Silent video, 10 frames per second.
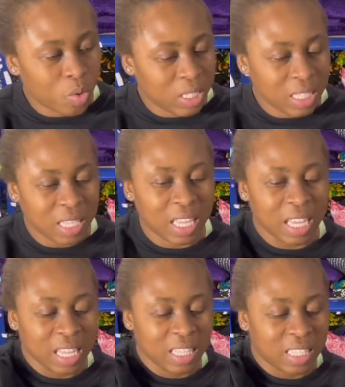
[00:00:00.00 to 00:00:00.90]
watching the
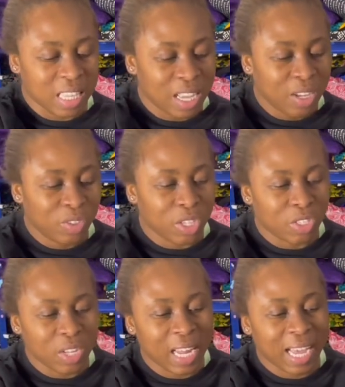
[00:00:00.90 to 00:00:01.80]
kids, so it's
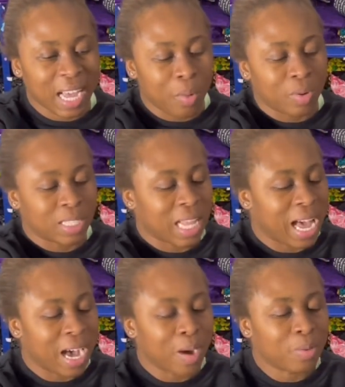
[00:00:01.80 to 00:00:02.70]
not like I was
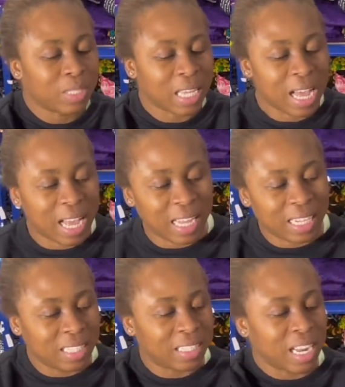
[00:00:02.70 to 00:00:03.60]
out
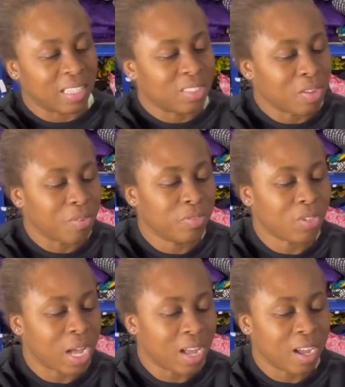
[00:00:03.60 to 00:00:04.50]
and stuff.
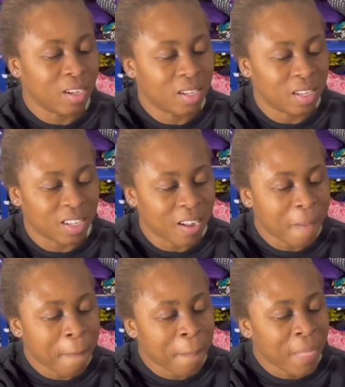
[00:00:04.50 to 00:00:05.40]
So
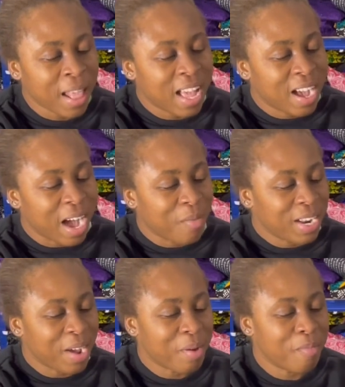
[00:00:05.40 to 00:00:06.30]
and
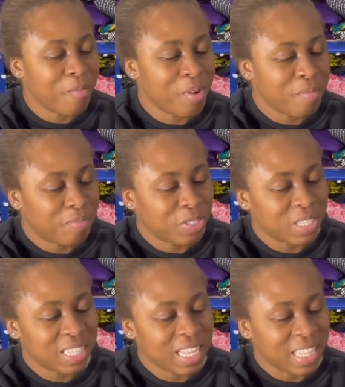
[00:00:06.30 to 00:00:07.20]
when I went to
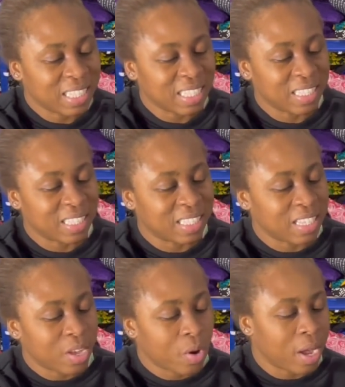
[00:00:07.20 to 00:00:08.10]
the dentist to
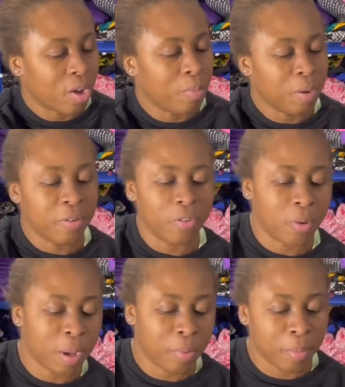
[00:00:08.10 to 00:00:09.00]
say, I completely
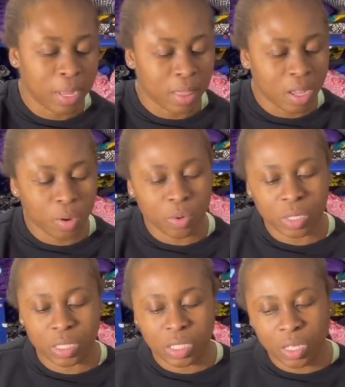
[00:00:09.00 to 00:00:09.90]
forgot my appointment, I thought it
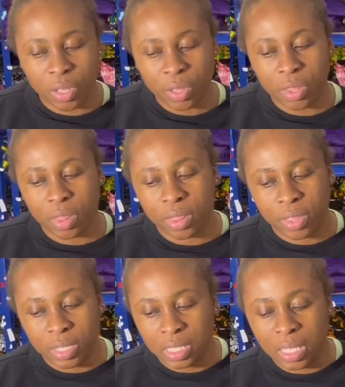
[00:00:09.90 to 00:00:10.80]
was the
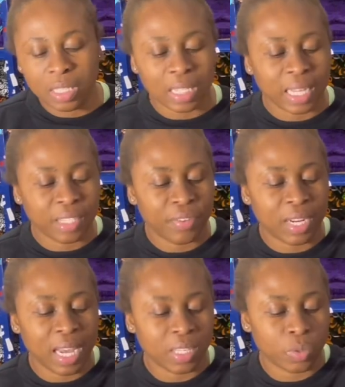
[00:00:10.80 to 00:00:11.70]
13th. I didn't
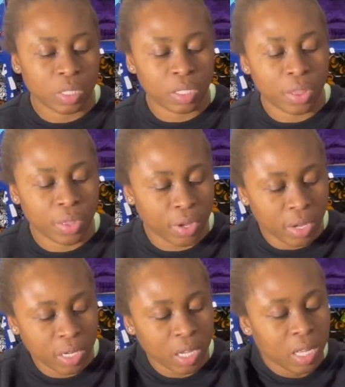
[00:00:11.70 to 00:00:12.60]
realize it was the
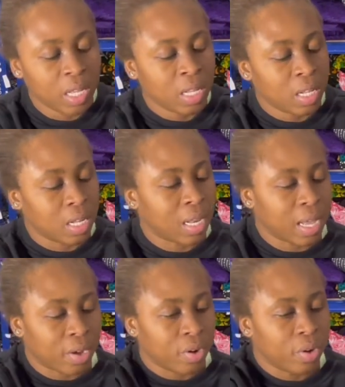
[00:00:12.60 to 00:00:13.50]
3rd. They're
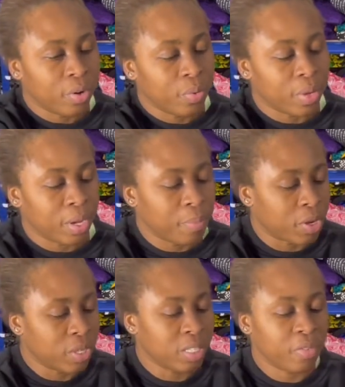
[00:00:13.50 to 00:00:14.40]
like, oh well,
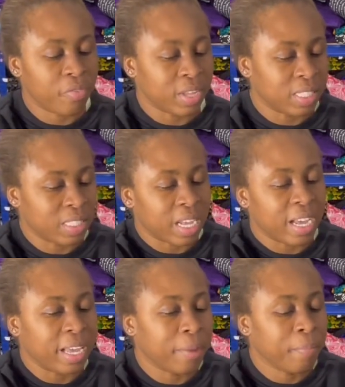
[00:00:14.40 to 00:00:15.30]
because it's the first
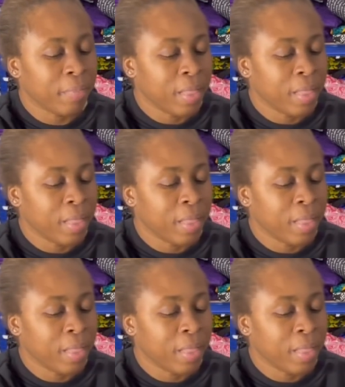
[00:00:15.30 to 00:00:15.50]
time,